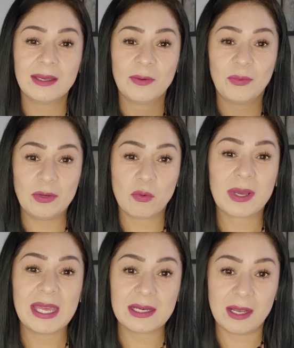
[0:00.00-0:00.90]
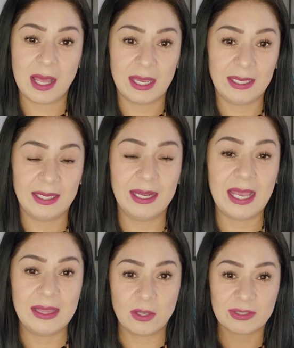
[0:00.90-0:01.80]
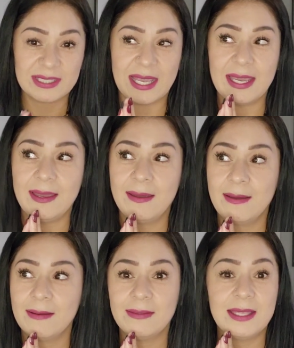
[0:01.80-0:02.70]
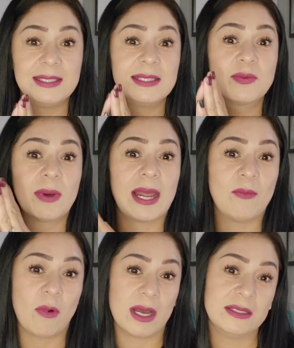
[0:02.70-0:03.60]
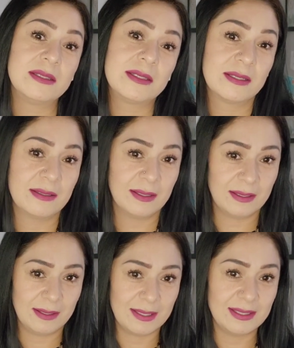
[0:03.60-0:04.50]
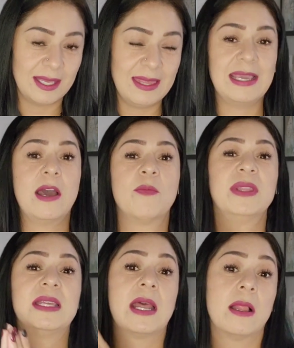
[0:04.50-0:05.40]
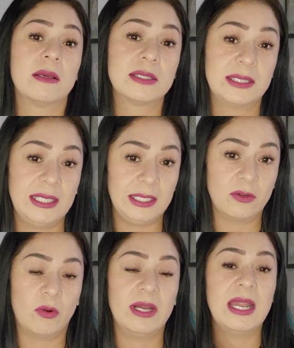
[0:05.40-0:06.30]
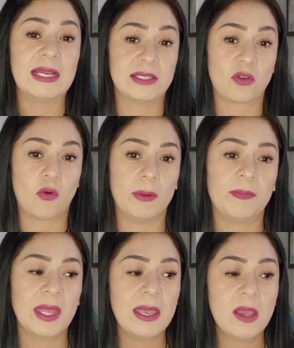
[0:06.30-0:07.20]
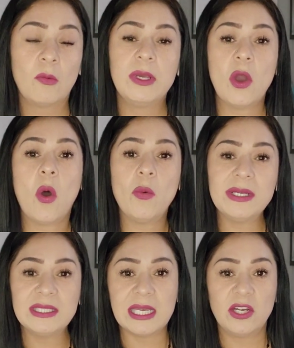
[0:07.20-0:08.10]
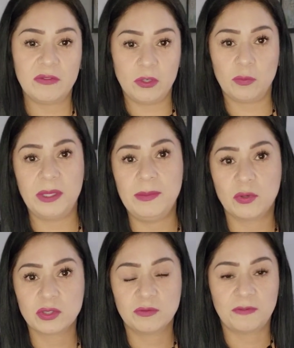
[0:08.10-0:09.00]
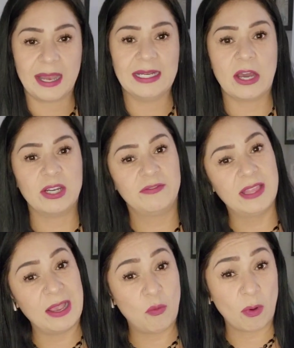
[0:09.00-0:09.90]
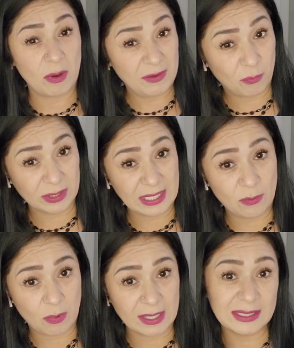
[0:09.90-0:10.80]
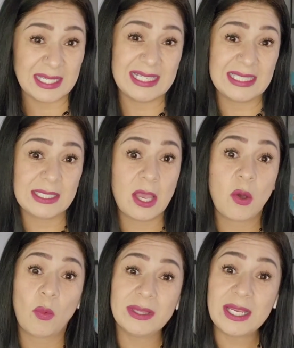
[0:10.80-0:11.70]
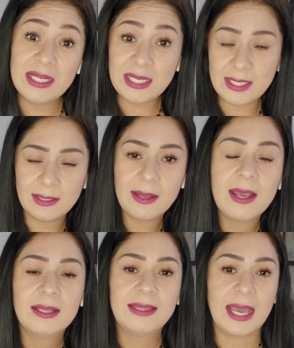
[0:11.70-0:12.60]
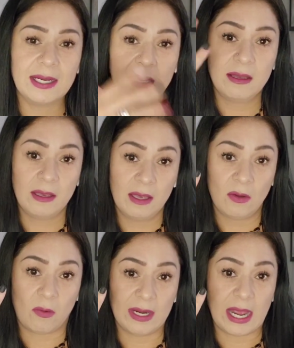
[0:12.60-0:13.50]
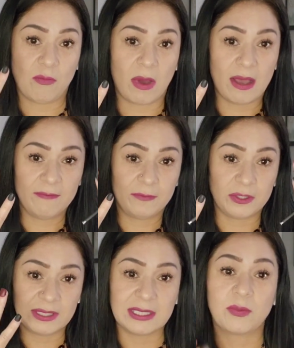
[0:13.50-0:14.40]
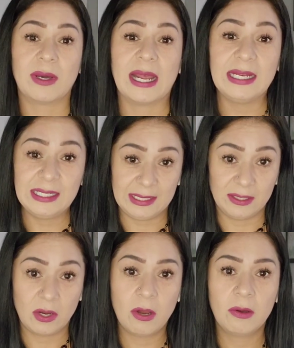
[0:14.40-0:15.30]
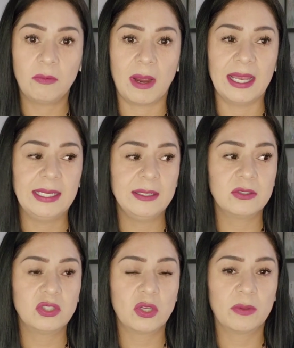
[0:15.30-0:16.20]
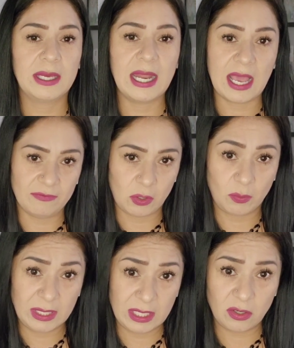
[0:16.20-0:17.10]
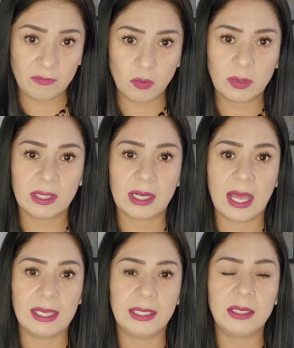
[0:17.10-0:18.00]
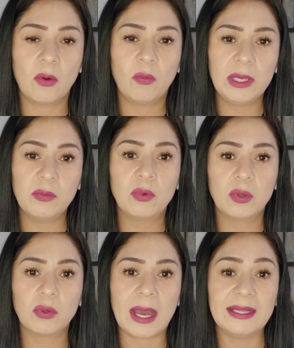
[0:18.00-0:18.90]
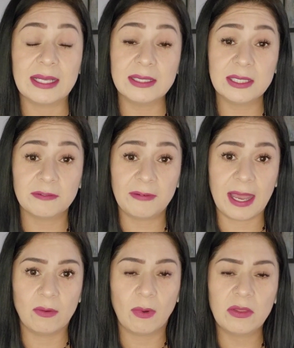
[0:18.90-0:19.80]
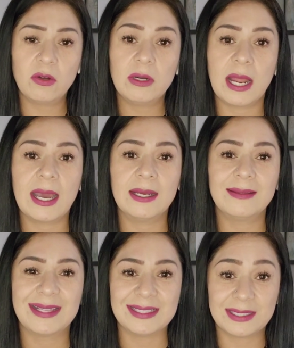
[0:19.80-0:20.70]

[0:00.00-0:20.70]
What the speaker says: we will get a client and they'll say, this is what I want. Let's say they come with an LLC or an S Corp. We always interview people to find out if what they want is what they need. That what I want versus what I need, right? So then after we interview with a client, we will identify whether or not that's